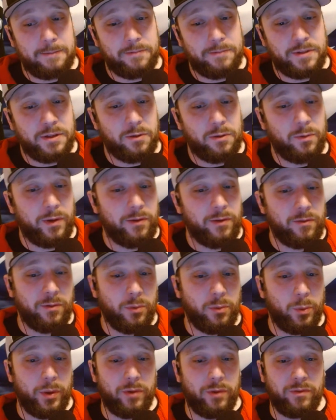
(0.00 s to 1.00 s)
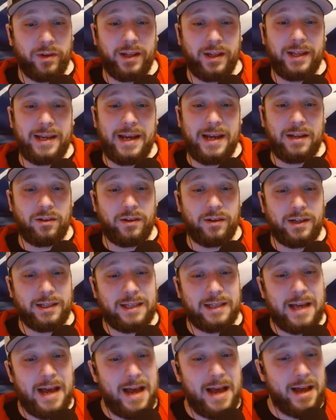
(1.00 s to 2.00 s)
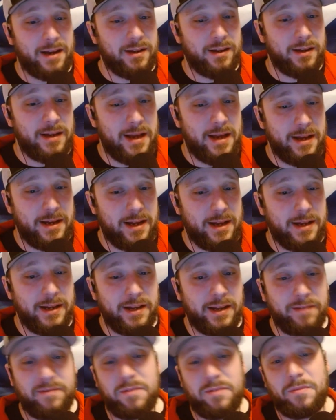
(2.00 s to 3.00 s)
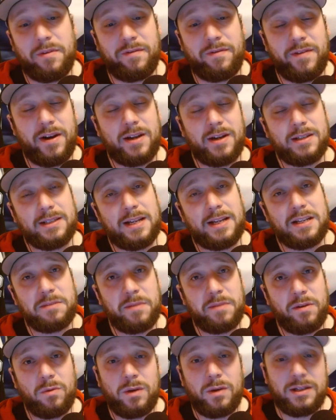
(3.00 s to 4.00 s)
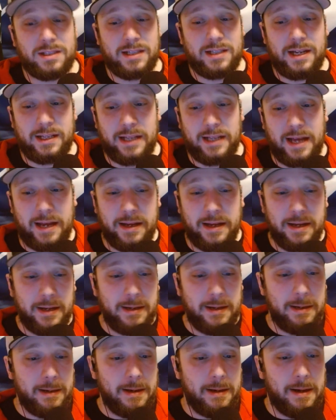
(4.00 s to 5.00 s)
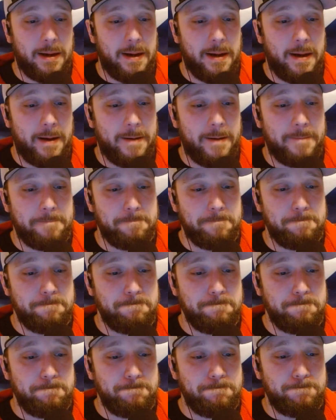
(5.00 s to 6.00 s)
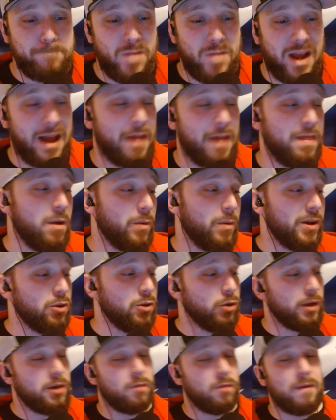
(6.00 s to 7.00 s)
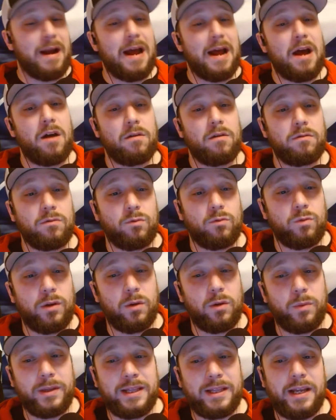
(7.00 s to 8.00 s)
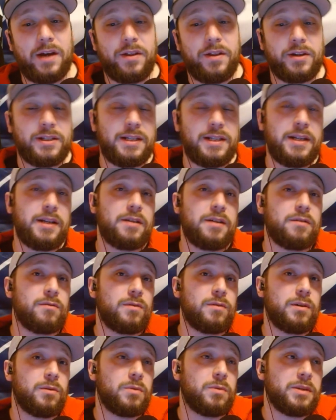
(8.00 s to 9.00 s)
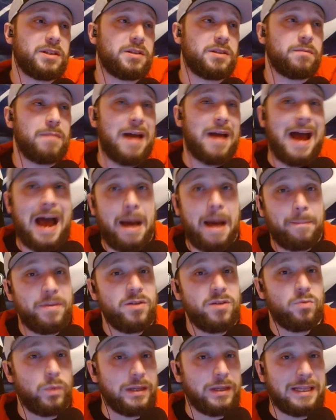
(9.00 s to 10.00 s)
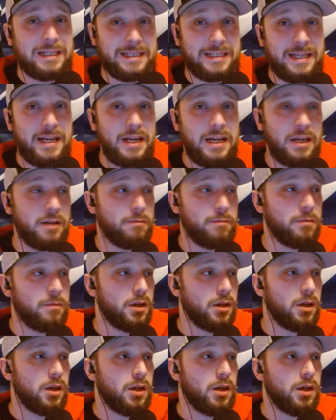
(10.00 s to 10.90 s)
So we really can't look at that and give him a fair assessment while saying that. And then when you look around with the other team, what's happened with the team